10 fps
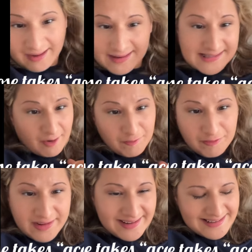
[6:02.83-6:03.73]
taking
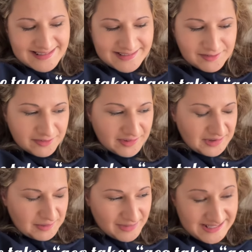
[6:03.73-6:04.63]
selfies
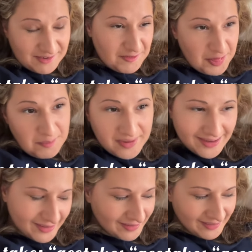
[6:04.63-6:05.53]
of myself in the
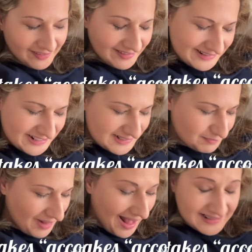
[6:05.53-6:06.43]
mirror and just